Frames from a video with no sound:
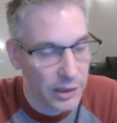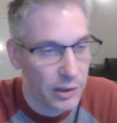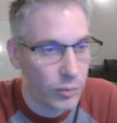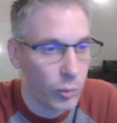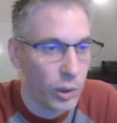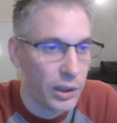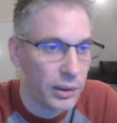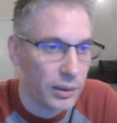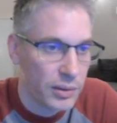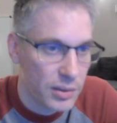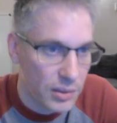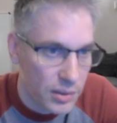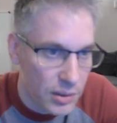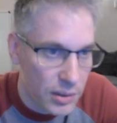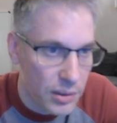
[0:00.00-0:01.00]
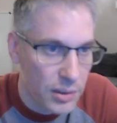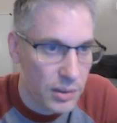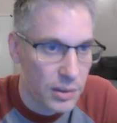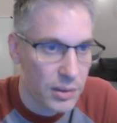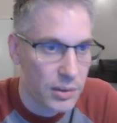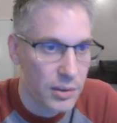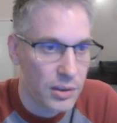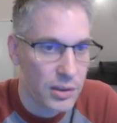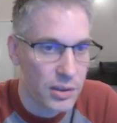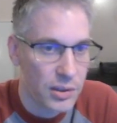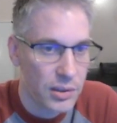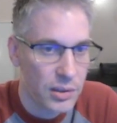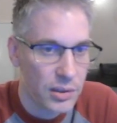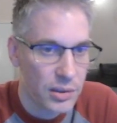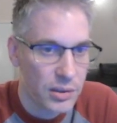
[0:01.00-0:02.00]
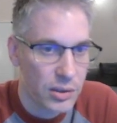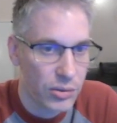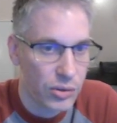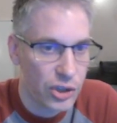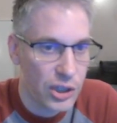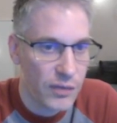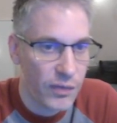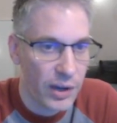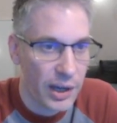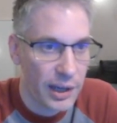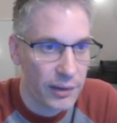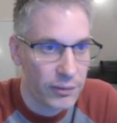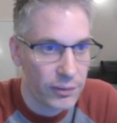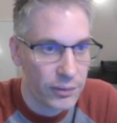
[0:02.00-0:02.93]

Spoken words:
one. So g5